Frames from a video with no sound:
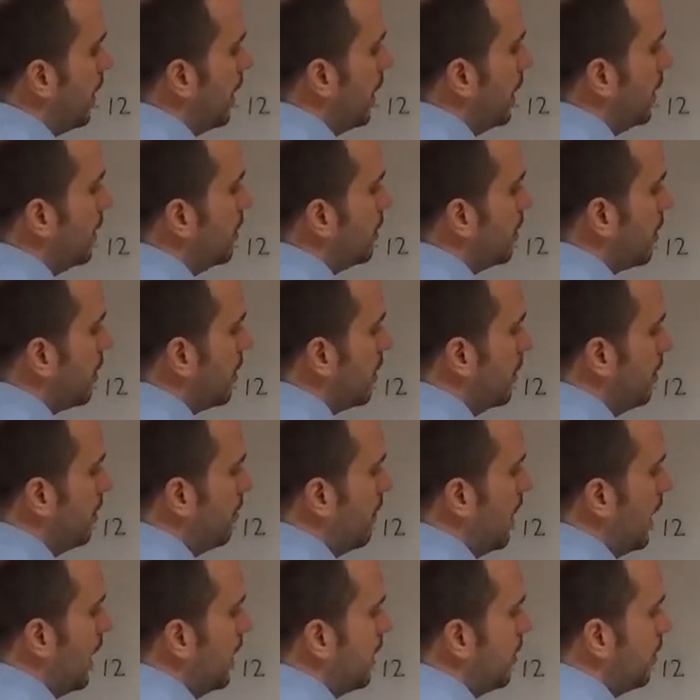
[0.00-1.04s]
plus
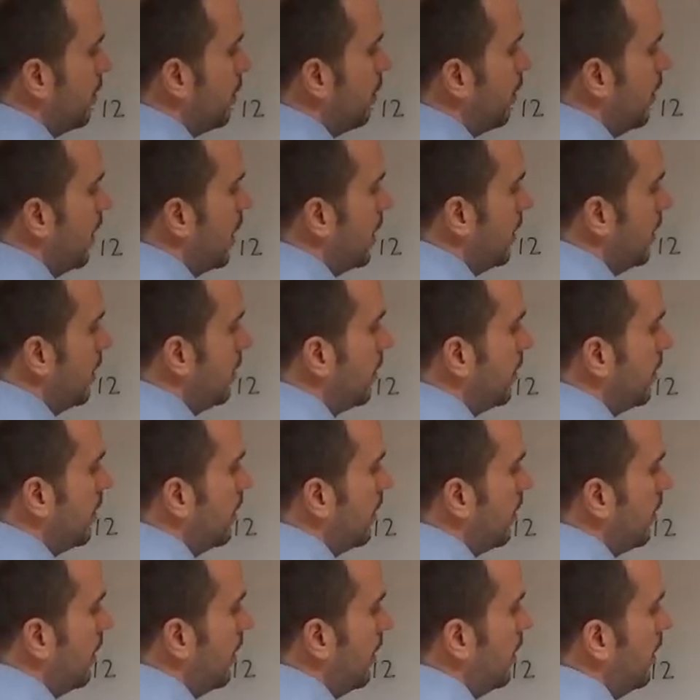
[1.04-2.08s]
minus 1
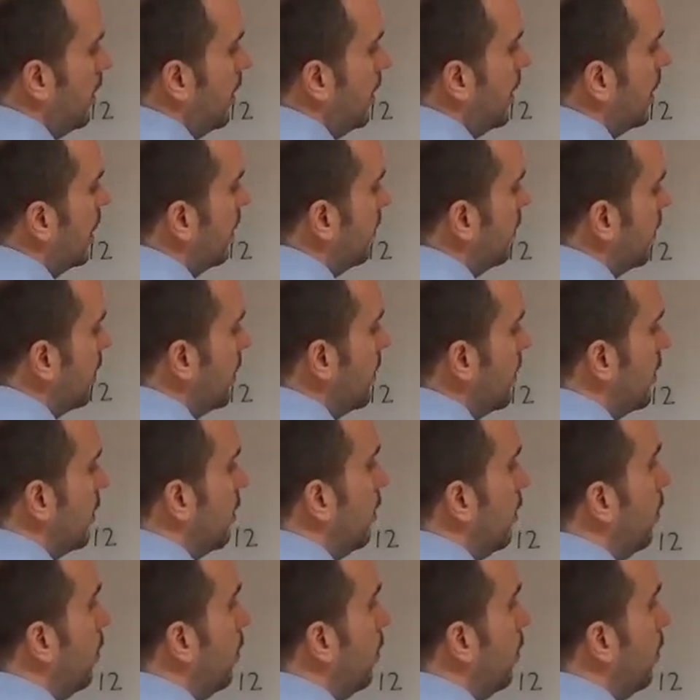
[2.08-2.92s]
gives us